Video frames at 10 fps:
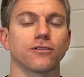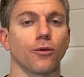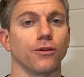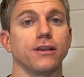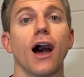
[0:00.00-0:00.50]

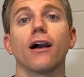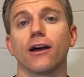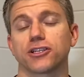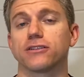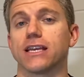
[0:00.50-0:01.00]
or not, I
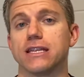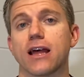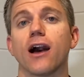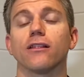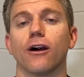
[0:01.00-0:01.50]
should say
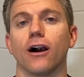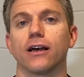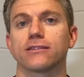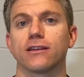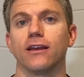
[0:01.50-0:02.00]
not lost,